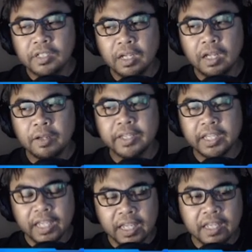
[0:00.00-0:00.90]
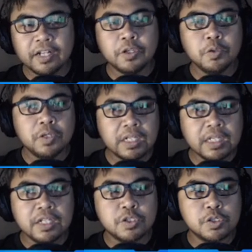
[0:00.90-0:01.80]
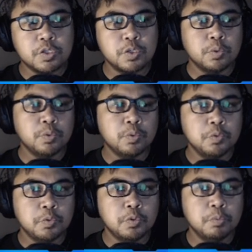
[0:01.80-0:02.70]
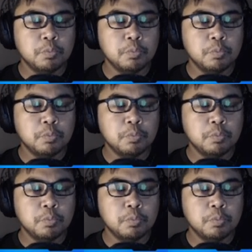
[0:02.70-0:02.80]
uh, key that you need to